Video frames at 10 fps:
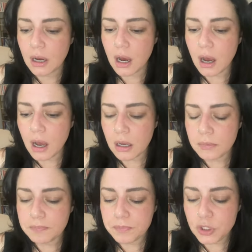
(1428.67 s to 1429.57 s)

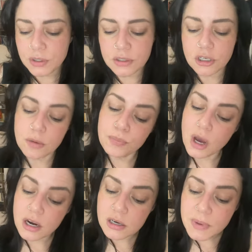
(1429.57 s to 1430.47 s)
Um, you can start a
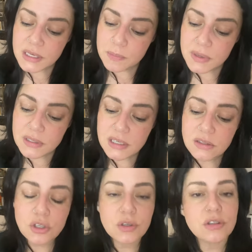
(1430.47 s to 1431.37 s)
product based
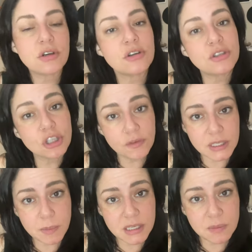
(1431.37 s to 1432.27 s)
business, you can start a service
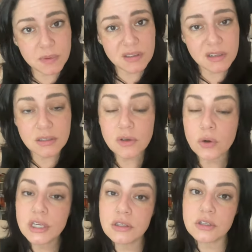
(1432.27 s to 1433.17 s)
based business, or
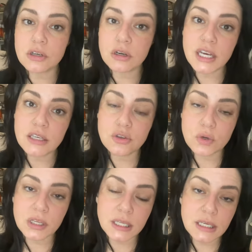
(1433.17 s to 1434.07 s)
you can start a
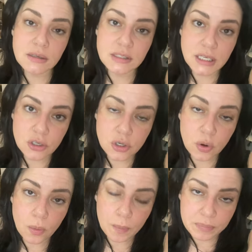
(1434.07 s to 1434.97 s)
strictly
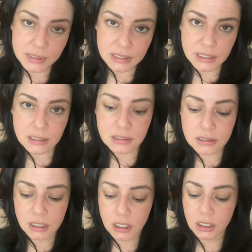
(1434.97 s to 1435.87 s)
digital
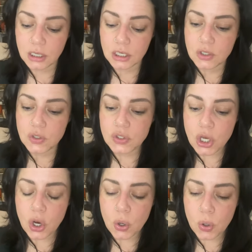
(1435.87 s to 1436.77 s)
business.
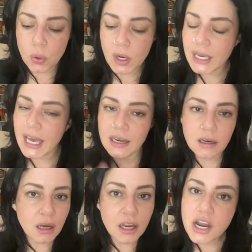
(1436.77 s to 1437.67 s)
So, again,
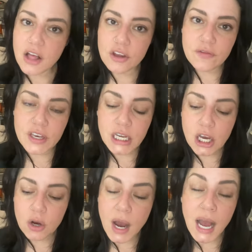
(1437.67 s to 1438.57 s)
another video.